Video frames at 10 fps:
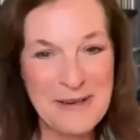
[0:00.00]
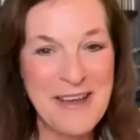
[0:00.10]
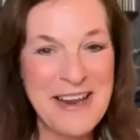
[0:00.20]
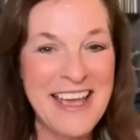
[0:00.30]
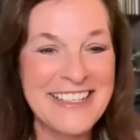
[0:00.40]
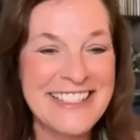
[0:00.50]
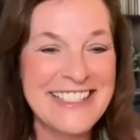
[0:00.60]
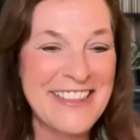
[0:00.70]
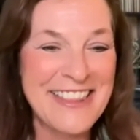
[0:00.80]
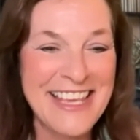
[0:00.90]
about how to
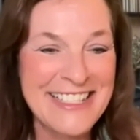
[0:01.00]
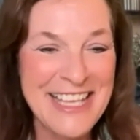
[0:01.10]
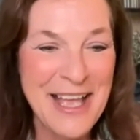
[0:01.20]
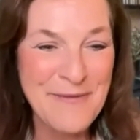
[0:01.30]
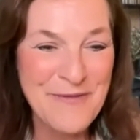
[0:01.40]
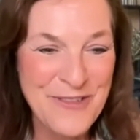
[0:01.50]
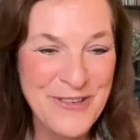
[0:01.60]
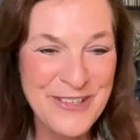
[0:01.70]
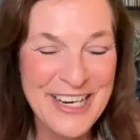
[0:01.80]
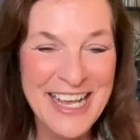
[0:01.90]
set things up
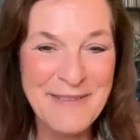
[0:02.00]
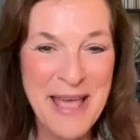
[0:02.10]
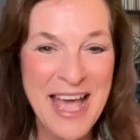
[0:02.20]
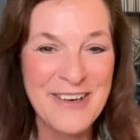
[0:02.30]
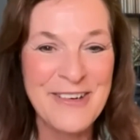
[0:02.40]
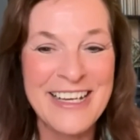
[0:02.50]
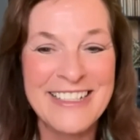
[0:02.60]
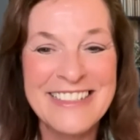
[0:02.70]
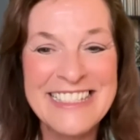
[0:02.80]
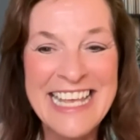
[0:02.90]
for
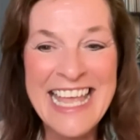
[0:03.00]
backgrounds.